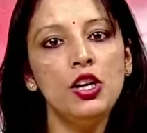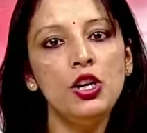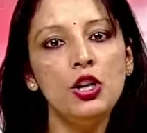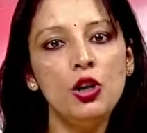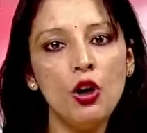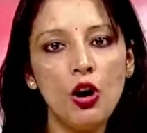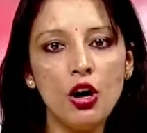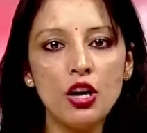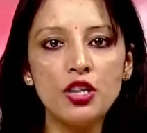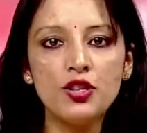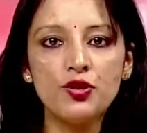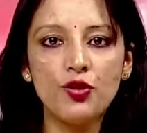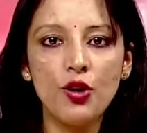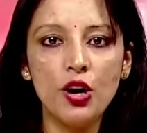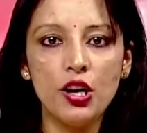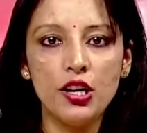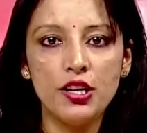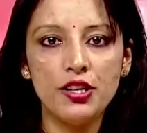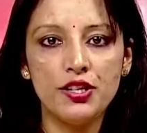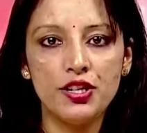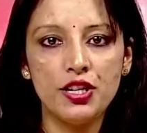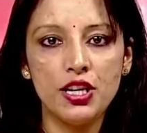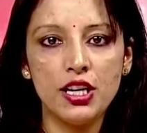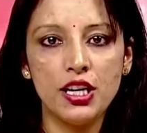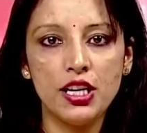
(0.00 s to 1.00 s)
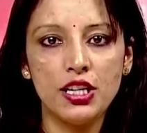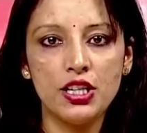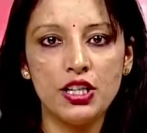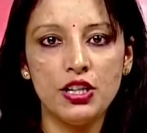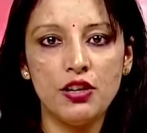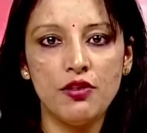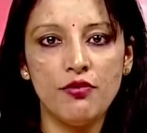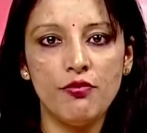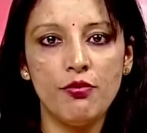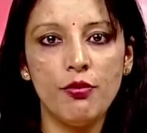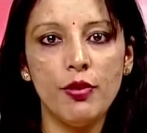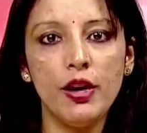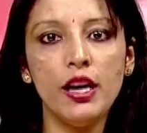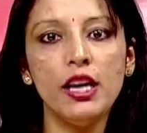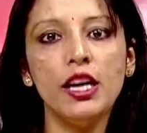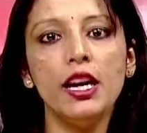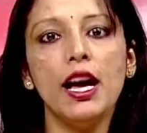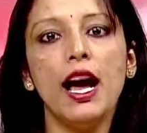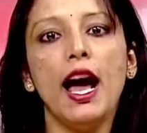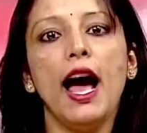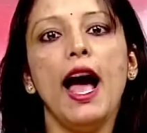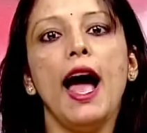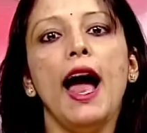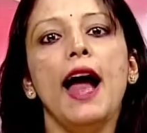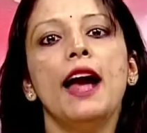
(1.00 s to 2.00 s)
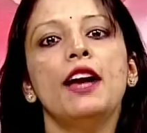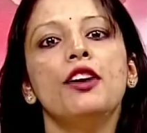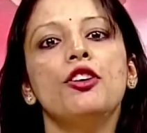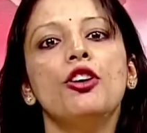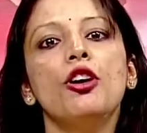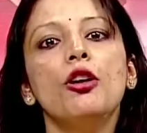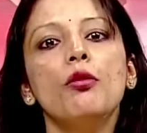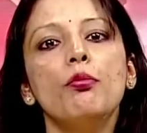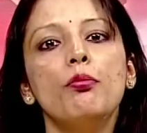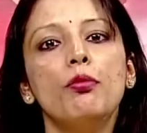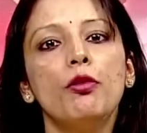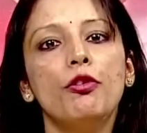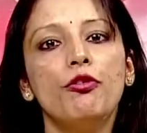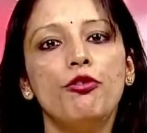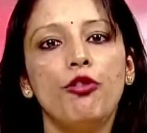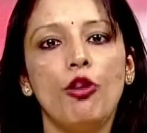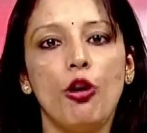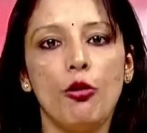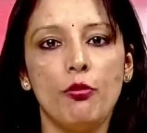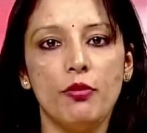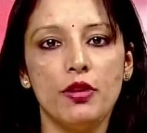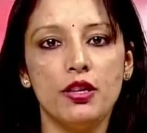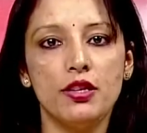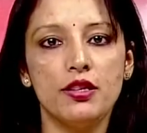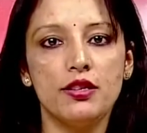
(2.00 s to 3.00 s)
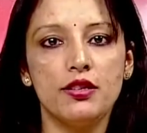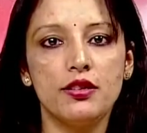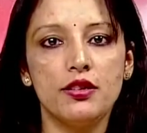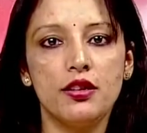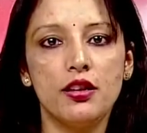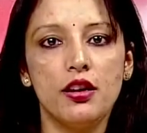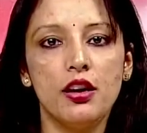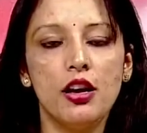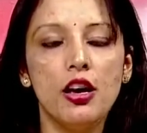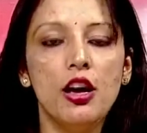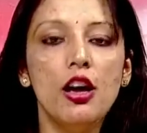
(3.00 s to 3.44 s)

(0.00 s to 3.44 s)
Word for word: Your scholastic achievement and your performance.